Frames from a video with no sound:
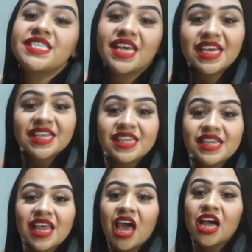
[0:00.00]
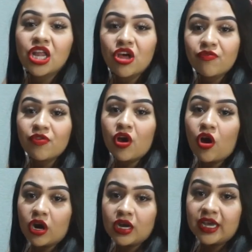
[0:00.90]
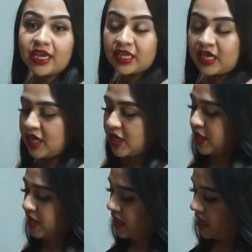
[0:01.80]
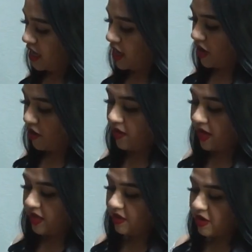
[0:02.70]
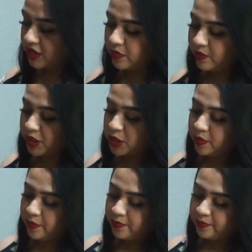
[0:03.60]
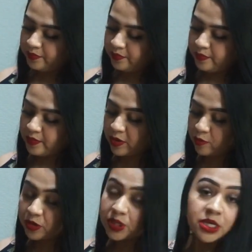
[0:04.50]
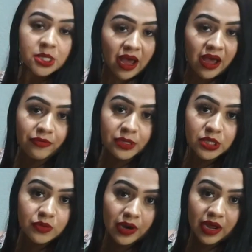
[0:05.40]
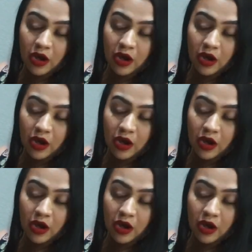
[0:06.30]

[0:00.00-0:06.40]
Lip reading: 6 cloves of garlic. No, it is not too much. My pochicha, which is what I